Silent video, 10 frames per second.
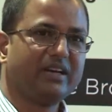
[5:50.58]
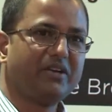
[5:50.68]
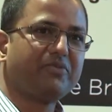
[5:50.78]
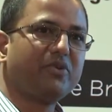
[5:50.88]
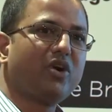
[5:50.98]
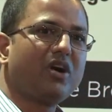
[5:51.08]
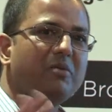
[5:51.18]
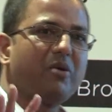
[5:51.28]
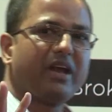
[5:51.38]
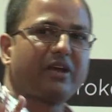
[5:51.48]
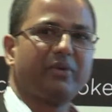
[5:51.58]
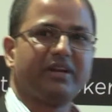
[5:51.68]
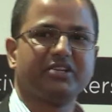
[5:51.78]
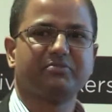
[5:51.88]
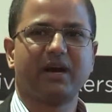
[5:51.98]
if you talk about
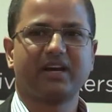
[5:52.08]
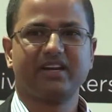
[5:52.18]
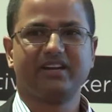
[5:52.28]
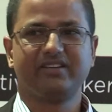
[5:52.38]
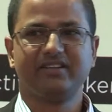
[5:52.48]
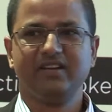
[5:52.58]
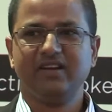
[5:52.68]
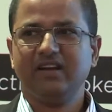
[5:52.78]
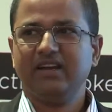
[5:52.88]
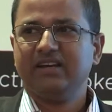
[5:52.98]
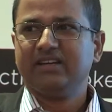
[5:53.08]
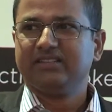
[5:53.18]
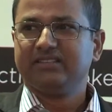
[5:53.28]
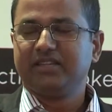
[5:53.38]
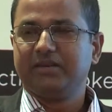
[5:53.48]
equities market,
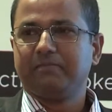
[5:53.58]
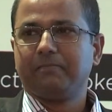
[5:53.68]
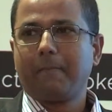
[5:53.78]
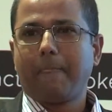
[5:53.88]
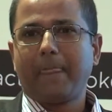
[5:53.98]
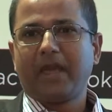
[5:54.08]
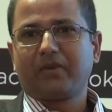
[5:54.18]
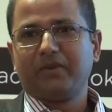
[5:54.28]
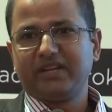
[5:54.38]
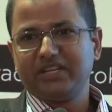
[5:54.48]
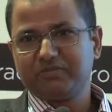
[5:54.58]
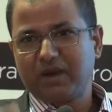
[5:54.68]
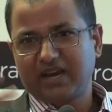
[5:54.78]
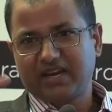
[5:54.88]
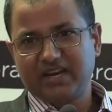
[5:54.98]
see, equities
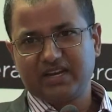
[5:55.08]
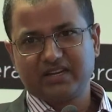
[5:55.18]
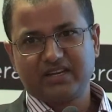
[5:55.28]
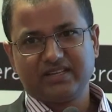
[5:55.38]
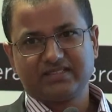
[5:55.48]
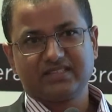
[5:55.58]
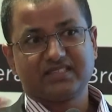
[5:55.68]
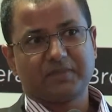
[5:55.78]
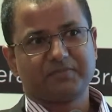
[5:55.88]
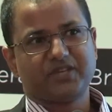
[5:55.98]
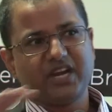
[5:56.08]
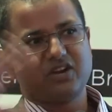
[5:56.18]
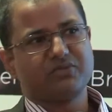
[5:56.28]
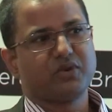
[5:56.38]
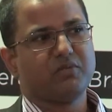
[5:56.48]
market is a subset
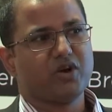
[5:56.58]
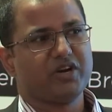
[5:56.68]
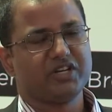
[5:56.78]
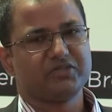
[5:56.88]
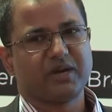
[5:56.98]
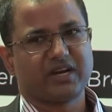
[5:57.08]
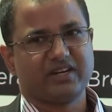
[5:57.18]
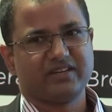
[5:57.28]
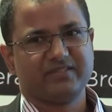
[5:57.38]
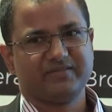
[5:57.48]
of commodities market,